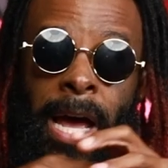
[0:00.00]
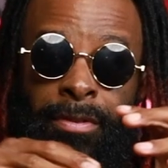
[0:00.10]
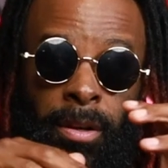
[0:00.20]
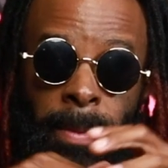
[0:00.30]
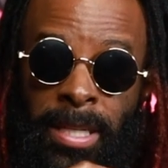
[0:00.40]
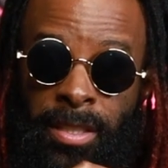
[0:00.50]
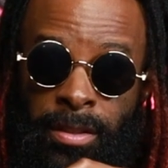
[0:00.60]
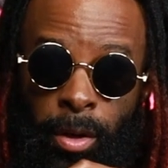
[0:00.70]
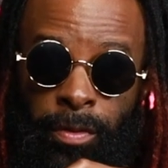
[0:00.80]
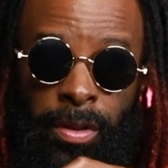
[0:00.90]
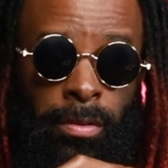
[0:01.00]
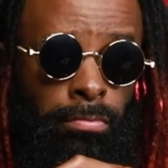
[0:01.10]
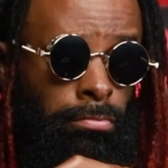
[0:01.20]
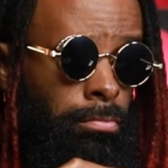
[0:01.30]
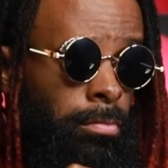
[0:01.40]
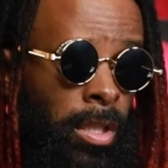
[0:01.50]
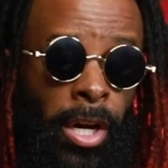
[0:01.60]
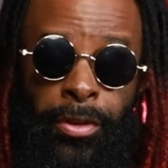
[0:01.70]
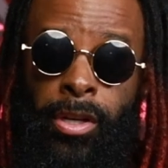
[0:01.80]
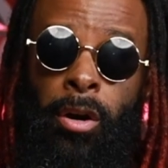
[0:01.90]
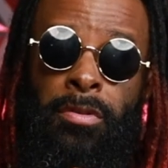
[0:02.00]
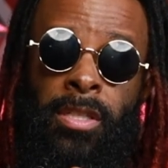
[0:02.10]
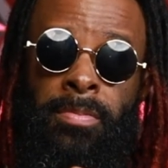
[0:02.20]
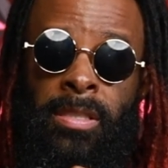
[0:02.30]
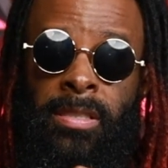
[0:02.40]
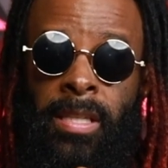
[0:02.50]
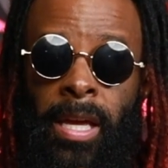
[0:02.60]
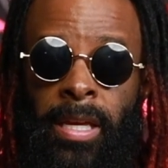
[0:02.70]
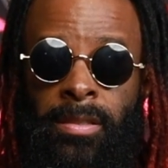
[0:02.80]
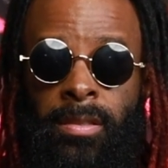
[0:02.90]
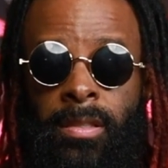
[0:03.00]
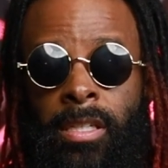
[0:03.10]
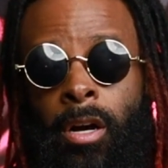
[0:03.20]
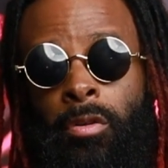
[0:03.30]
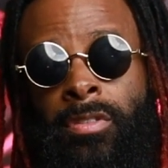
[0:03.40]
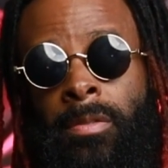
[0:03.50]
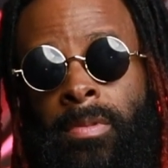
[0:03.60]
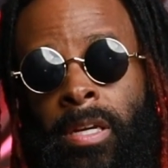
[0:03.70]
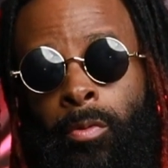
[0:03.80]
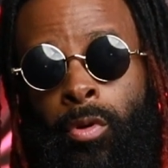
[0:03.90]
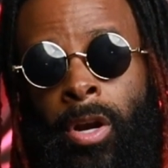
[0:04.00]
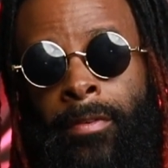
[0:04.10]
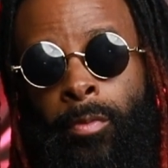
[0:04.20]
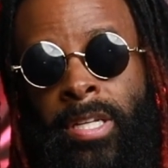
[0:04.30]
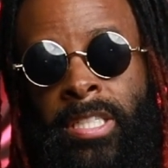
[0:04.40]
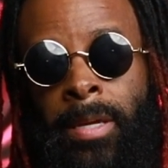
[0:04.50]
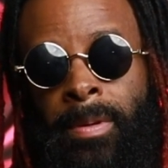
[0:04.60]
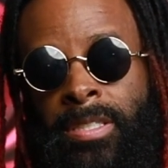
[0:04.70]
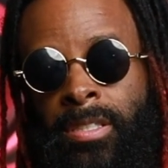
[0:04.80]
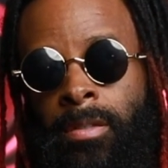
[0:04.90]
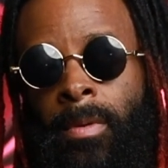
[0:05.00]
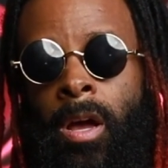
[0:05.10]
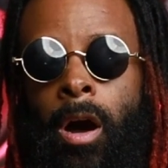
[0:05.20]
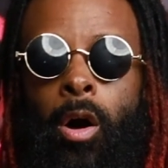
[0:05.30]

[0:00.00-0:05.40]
After the match is over, Gunther goes up to the stage, he holds up the World Heavyweight Championship,